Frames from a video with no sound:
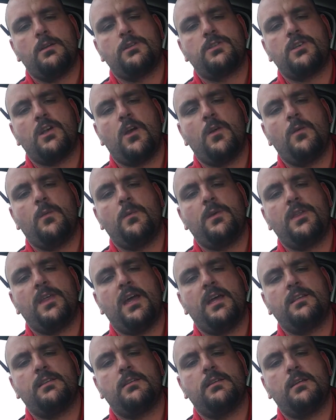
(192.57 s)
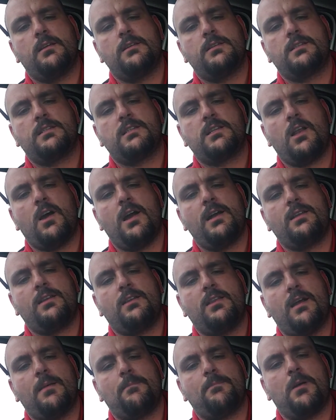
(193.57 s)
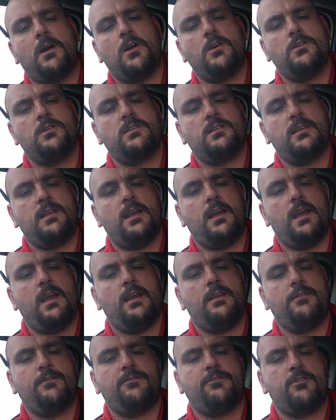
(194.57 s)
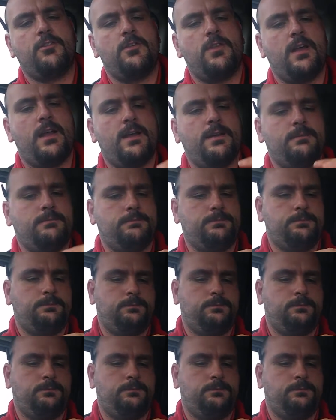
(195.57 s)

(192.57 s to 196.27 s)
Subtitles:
So we then slide that post in through there.